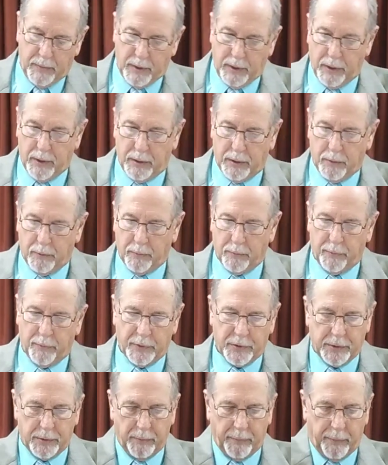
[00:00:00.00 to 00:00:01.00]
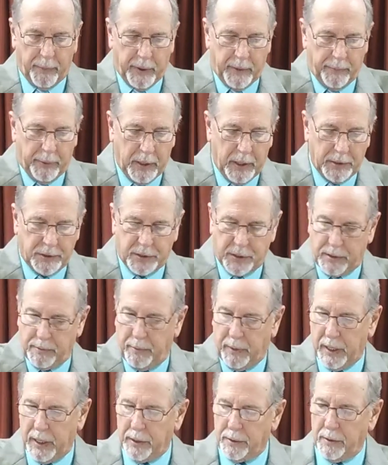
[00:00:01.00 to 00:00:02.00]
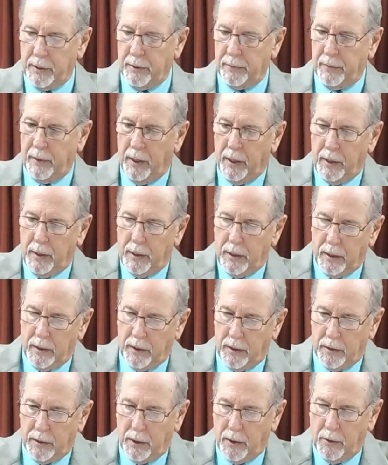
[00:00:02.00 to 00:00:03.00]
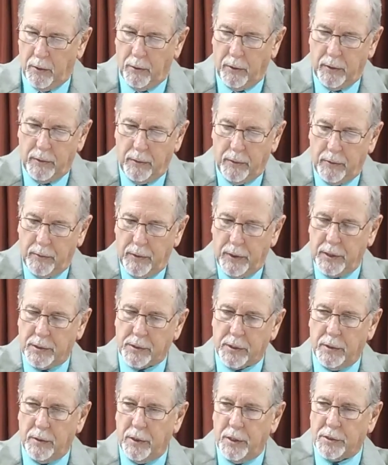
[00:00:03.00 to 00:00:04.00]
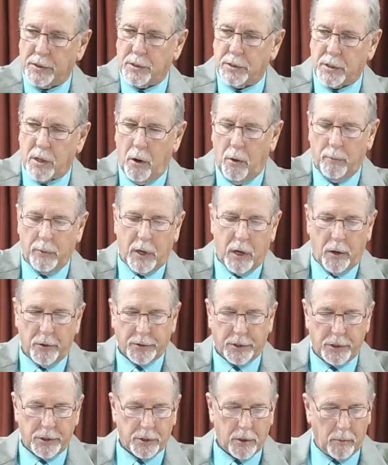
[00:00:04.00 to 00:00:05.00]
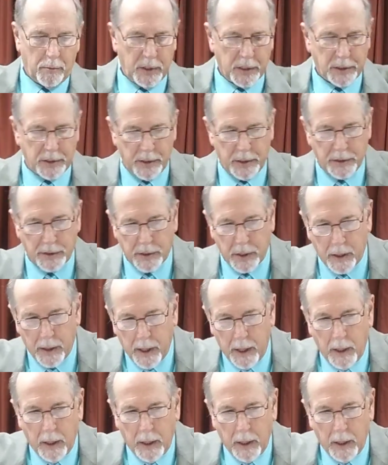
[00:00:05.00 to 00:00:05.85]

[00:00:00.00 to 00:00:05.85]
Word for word: you know, punched the button and you know, and this and this is going to cost you so much. And, this time.